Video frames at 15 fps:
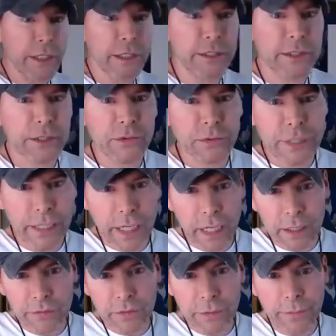to drink out
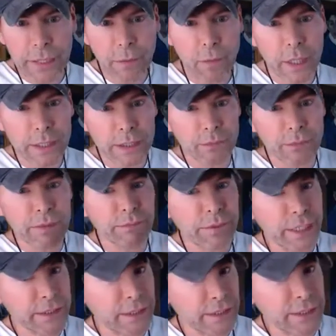of your paint water with
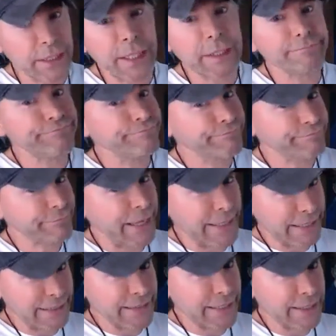brushes in them, I
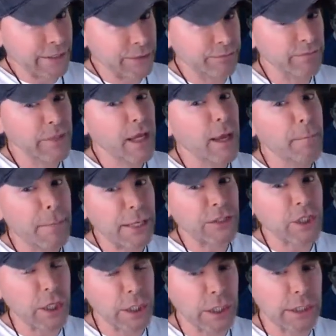can tell you. Much
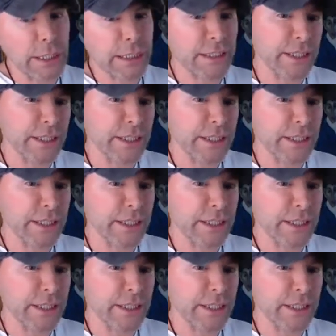harder unless the